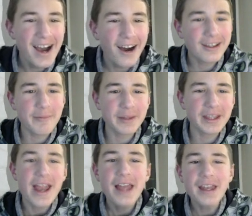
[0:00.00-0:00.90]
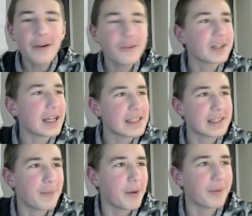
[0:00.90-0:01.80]
Okay, but then, now you can
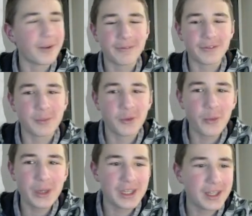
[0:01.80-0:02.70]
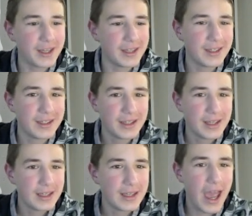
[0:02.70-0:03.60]
sub my pawn from queen in.
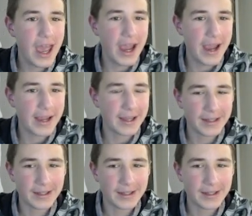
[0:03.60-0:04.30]
Yay!